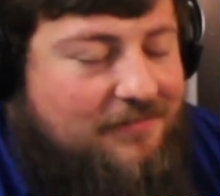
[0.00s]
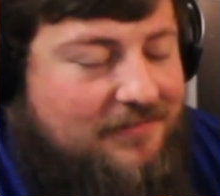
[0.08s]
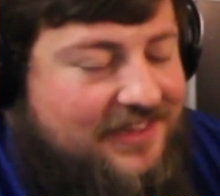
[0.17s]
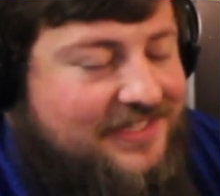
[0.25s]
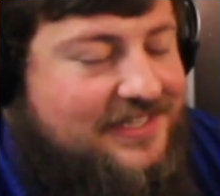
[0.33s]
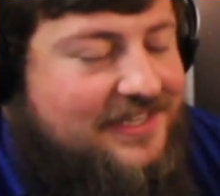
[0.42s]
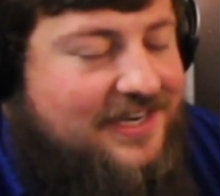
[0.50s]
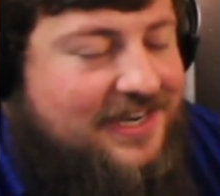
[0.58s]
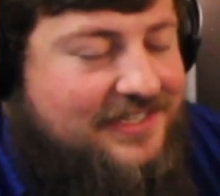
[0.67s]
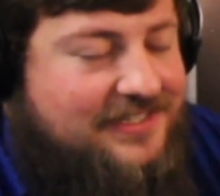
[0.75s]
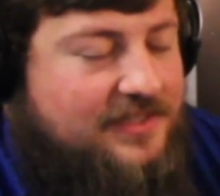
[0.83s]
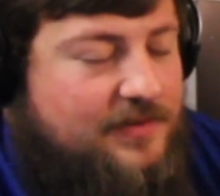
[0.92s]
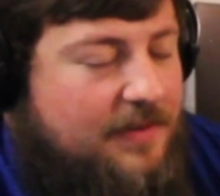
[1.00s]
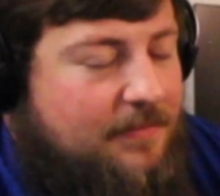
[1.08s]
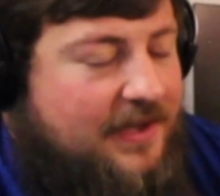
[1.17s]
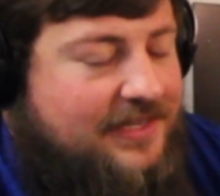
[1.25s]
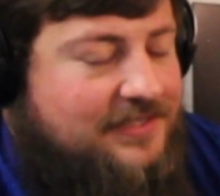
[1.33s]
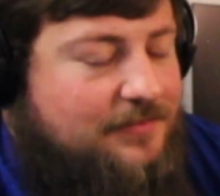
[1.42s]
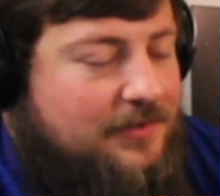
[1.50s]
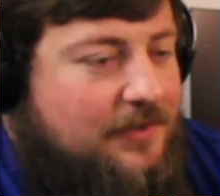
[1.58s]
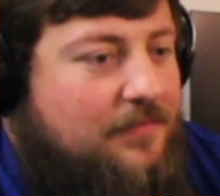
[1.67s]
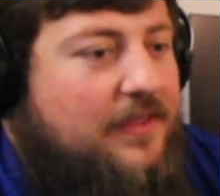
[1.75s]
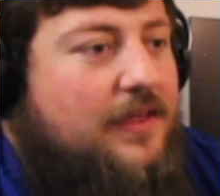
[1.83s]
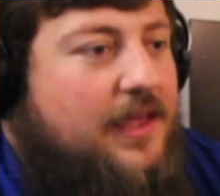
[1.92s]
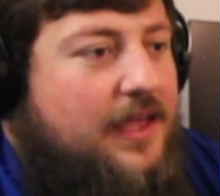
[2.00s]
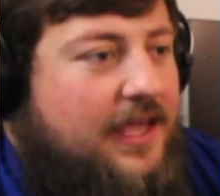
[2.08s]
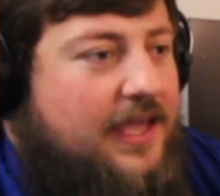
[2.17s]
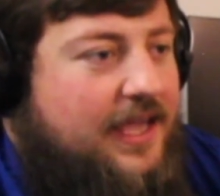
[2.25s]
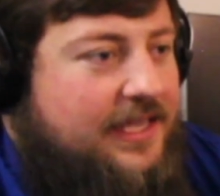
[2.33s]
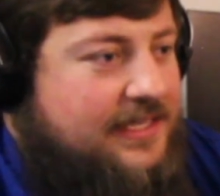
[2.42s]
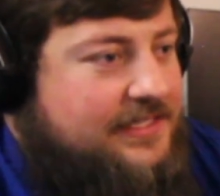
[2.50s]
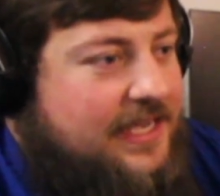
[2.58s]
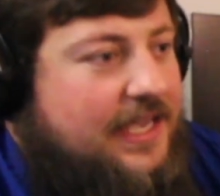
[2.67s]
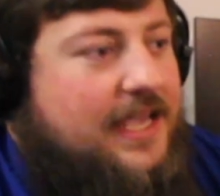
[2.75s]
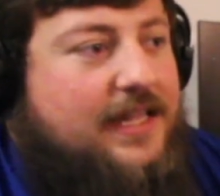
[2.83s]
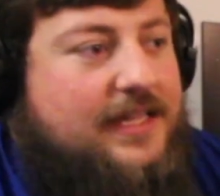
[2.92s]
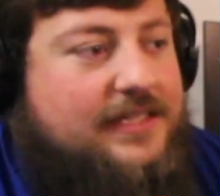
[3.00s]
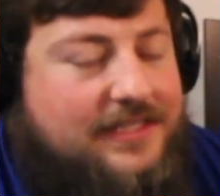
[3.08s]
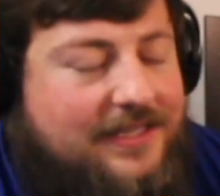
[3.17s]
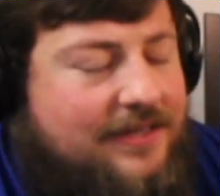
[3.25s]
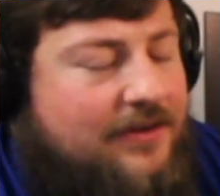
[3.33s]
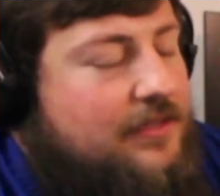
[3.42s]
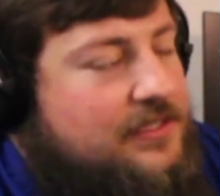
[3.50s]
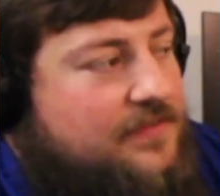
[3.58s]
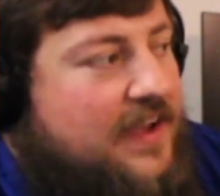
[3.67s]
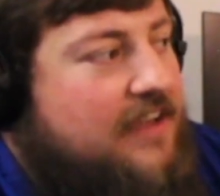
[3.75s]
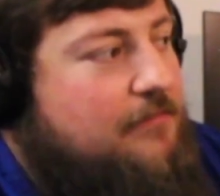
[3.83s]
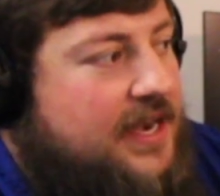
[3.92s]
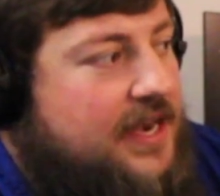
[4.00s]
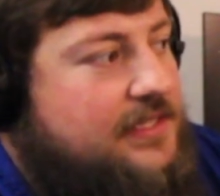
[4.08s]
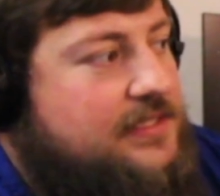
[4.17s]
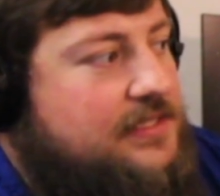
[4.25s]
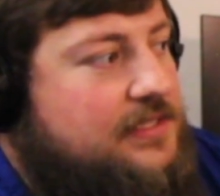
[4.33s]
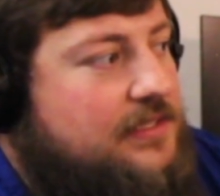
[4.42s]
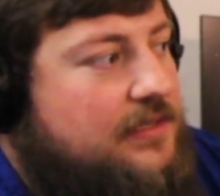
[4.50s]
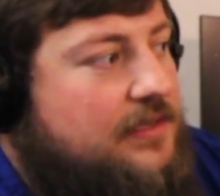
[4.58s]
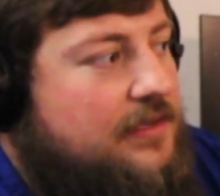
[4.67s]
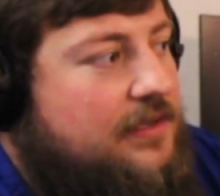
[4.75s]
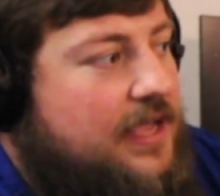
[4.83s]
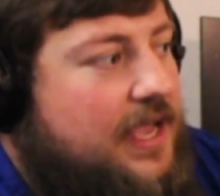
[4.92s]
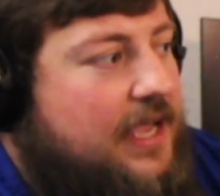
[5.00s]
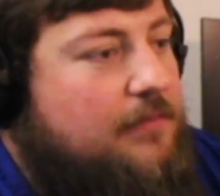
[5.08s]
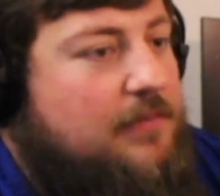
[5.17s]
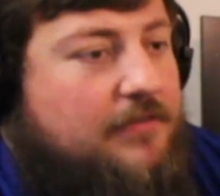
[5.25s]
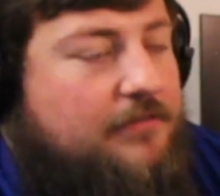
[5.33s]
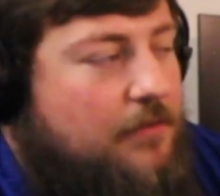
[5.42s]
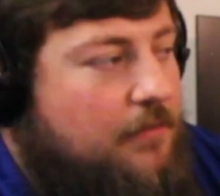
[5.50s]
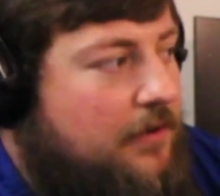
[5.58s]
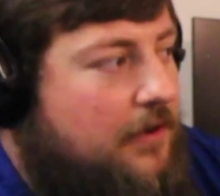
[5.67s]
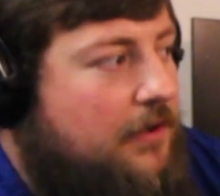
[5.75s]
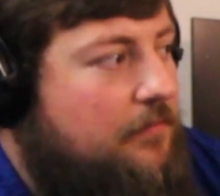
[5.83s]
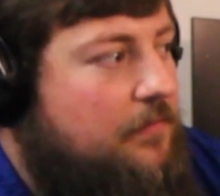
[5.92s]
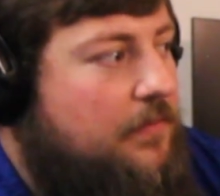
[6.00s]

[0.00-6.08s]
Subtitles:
And I mean this in the nicest way possible. It can take as little as 5 minutes. It could be a phone call.